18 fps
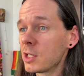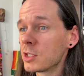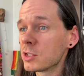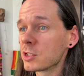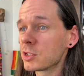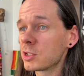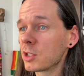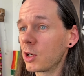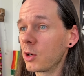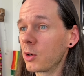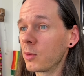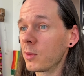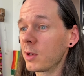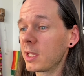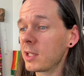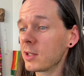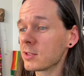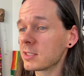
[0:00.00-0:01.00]
So
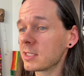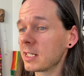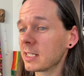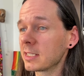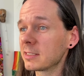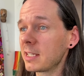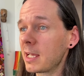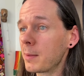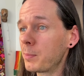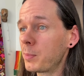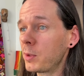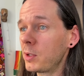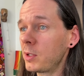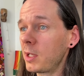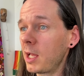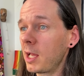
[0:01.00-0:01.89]
here's an example.